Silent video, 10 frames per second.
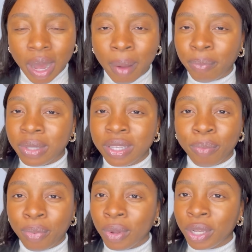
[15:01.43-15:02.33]
I'm putting the
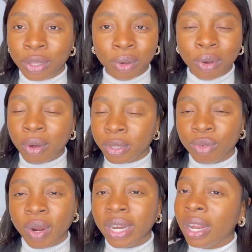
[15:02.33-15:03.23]
ball in your court
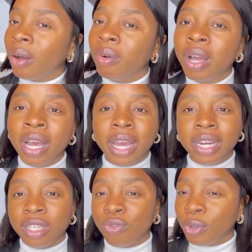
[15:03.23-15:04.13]
right now.
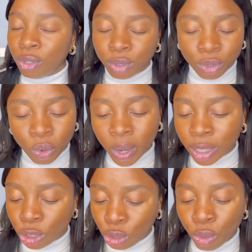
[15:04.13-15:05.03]
It is for you to go
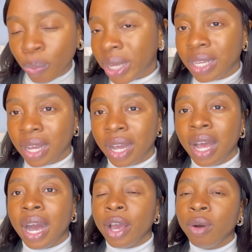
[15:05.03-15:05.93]
and do better.
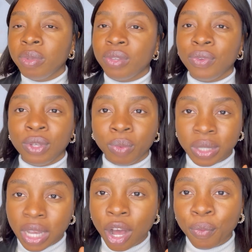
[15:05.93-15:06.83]
I hope this video
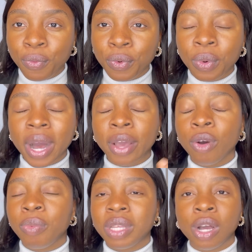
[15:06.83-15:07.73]
was helpful. I
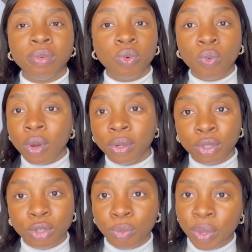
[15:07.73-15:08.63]
hope it helped one or
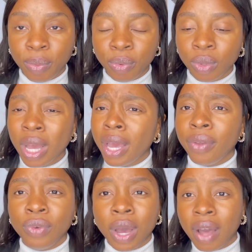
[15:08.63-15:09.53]
two people.
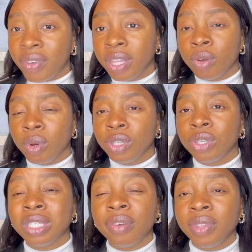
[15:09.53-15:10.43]
If you have any
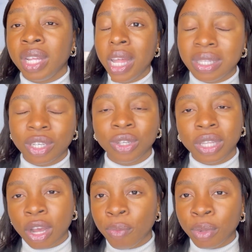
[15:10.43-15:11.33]
questions, definitely section
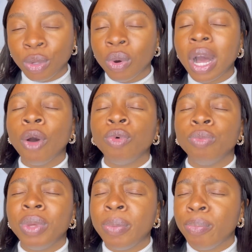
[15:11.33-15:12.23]
down below. I would
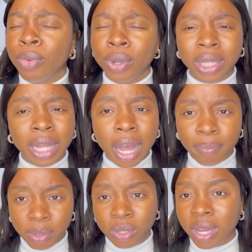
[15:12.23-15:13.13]
be more than
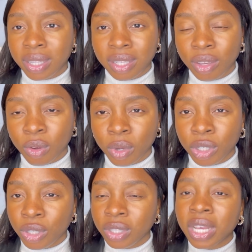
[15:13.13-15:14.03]
happy to answer your
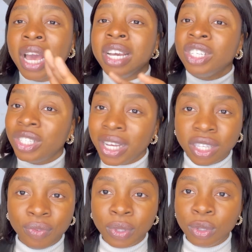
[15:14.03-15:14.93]
questions. Share
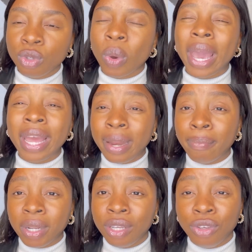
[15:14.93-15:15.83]
this video to
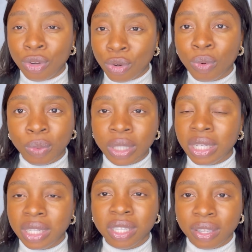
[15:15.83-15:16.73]
anybody you know would
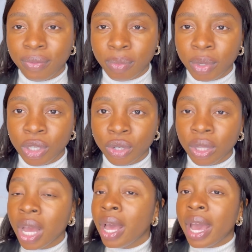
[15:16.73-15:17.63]
need this
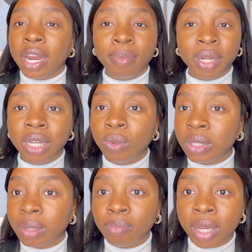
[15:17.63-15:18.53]
information. Anybody who
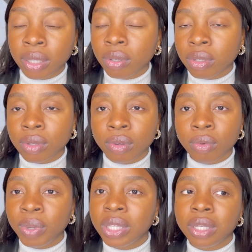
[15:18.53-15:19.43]
is in medical school,
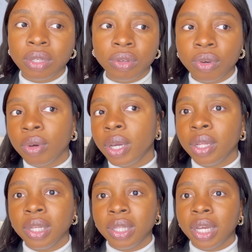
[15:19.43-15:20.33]
be it in
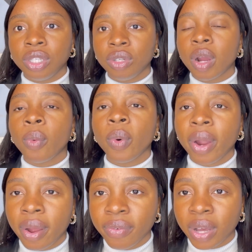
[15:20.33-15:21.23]
Ukraine, in Nigeria,
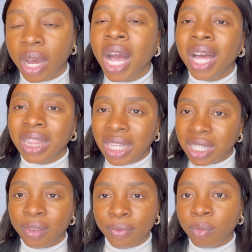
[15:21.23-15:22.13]
wherever,
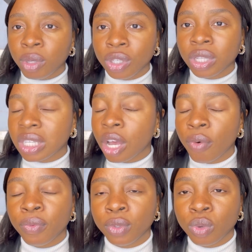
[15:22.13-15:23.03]
this information is
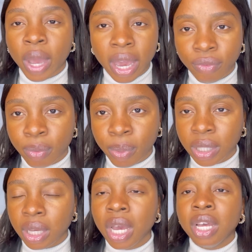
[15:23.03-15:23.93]
helpful to
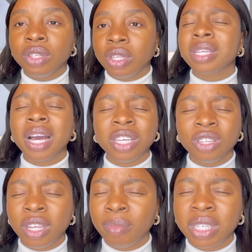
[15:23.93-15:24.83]
everybody. So the sky's
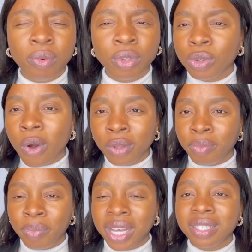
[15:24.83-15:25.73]
your limit. I wish you all the
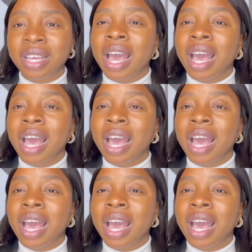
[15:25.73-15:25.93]
best.